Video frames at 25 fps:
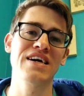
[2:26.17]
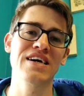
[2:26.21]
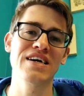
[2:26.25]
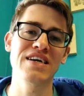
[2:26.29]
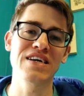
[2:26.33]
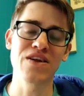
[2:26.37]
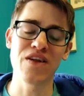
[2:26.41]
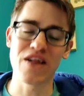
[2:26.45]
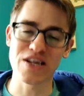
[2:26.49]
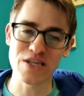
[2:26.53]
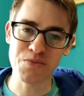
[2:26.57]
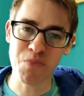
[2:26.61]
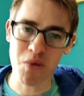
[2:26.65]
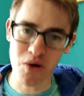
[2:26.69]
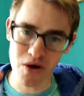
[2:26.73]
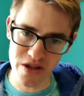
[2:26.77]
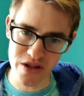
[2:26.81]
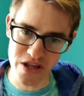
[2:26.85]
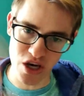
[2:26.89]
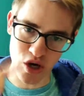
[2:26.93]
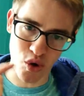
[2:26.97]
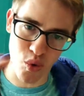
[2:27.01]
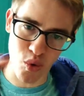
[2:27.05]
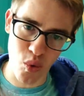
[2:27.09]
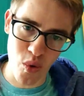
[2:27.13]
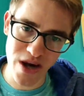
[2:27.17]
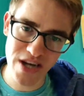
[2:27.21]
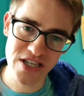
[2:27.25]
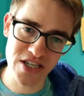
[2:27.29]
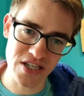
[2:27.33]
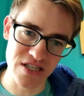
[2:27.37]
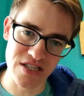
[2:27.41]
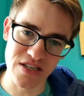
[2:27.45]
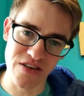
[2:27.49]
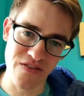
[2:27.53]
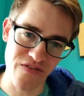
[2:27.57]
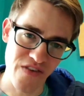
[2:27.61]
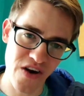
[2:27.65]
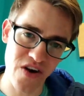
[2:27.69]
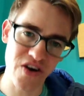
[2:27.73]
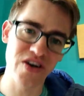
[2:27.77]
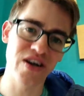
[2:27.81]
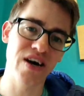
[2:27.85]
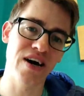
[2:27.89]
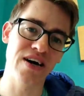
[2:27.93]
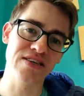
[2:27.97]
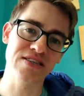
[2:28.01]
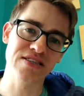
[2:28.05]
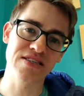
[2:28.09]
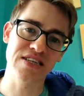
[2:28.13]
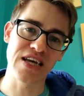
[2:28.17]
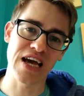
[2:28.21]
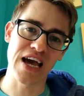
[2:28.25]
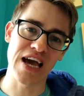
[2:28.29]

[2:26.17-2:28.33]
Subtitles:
That's part of the equation, the fairy dust,